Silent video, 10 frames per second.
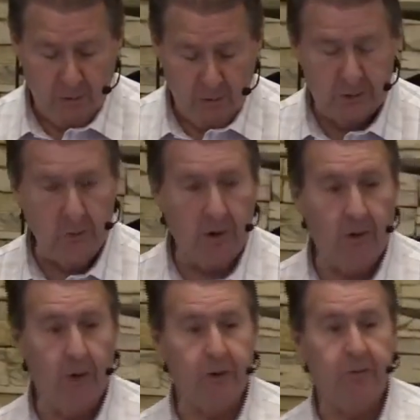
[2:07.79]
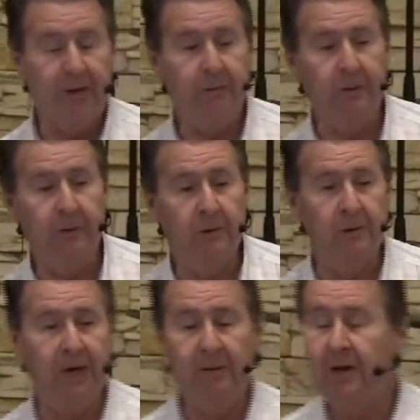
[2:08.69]
was one of those people who
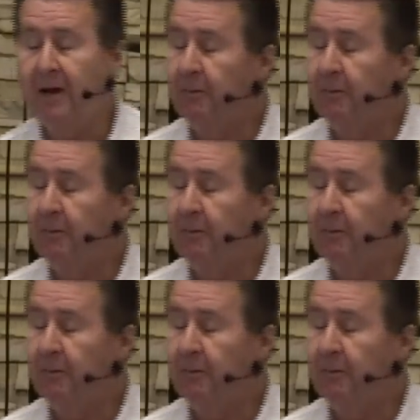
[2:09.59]
came.